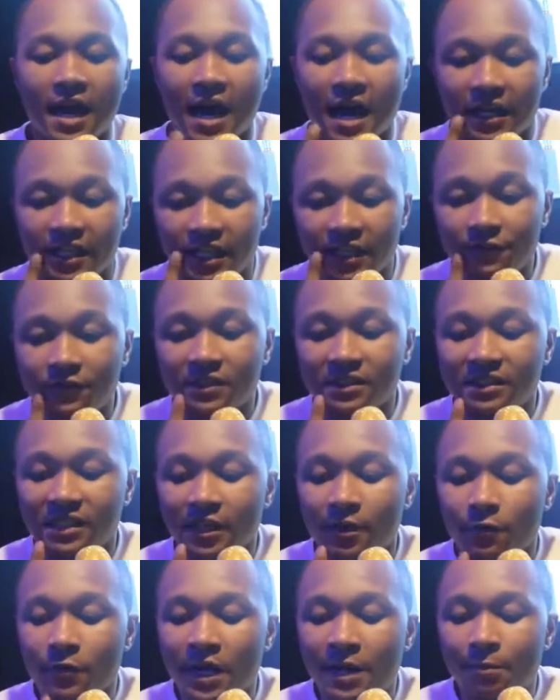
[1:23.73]
I definitely
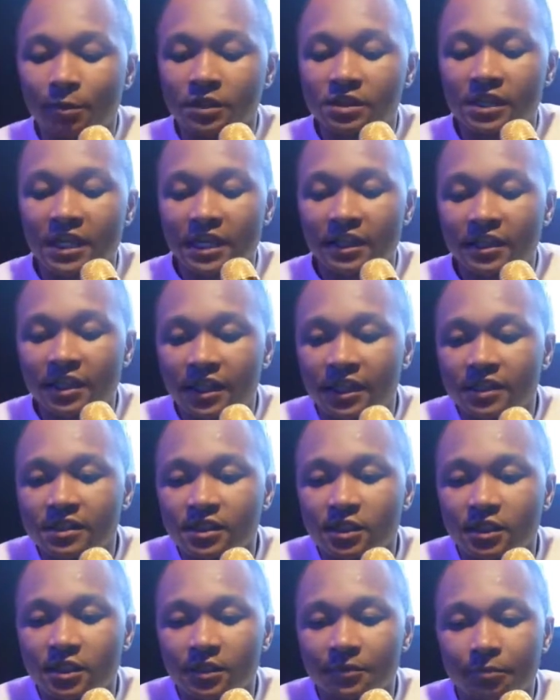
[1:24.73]
say rappers nowadays,
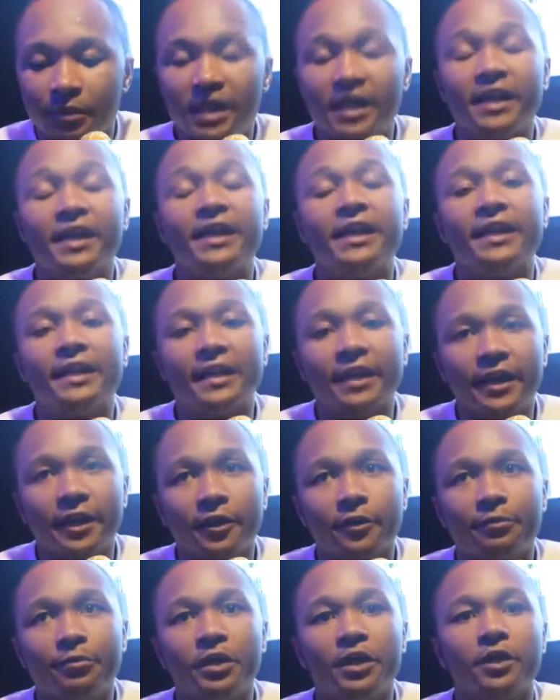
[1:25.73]
being in
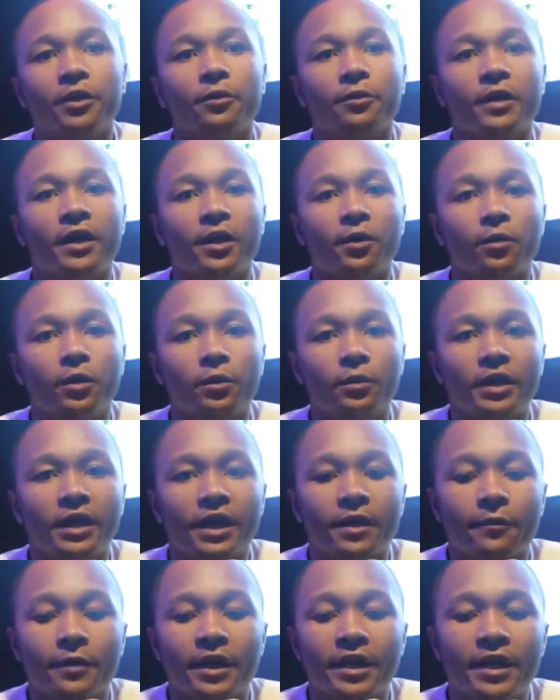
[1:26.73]
Atlanta, being around where we
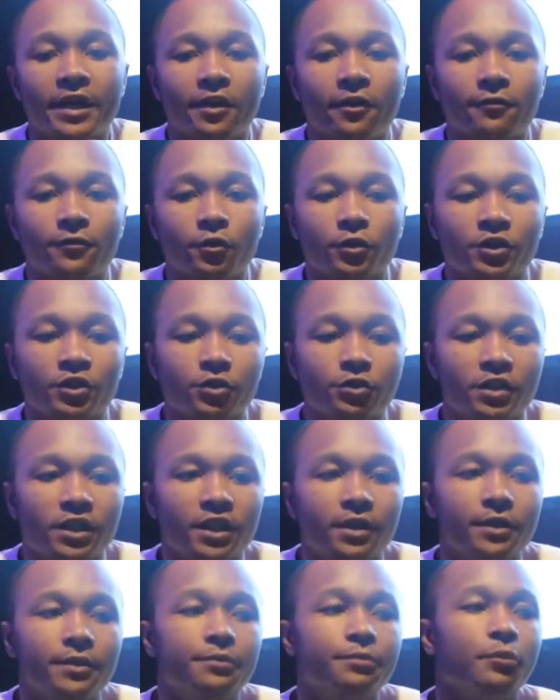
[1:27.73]
at right now, of course you
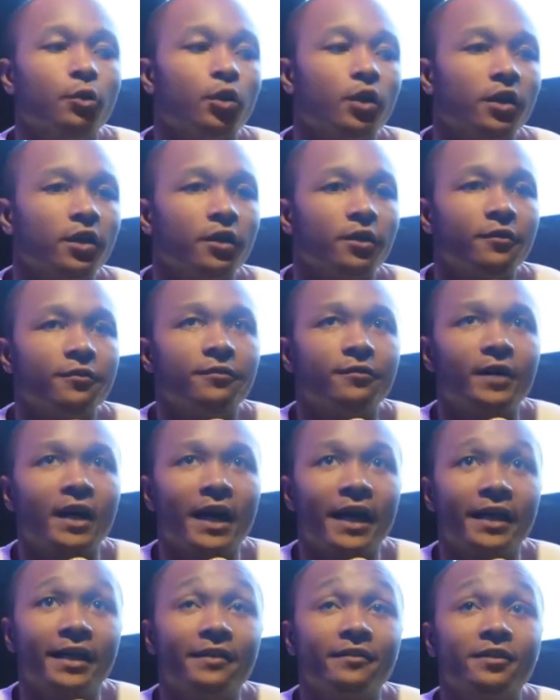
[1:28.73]
get more of,
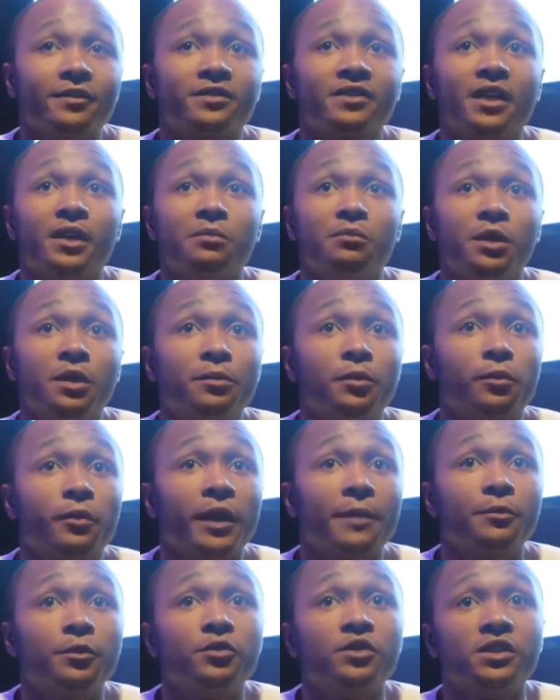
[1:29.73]
I ain't even gonna say mumble
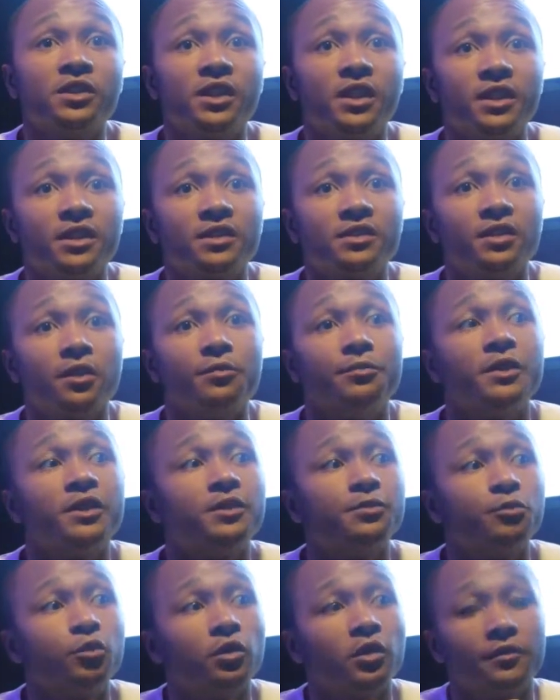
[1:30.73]
rap, you just get so
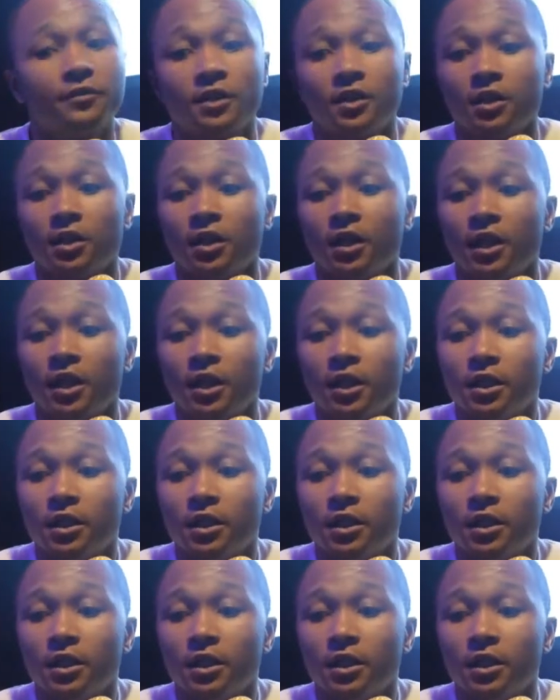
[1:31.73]
much more of the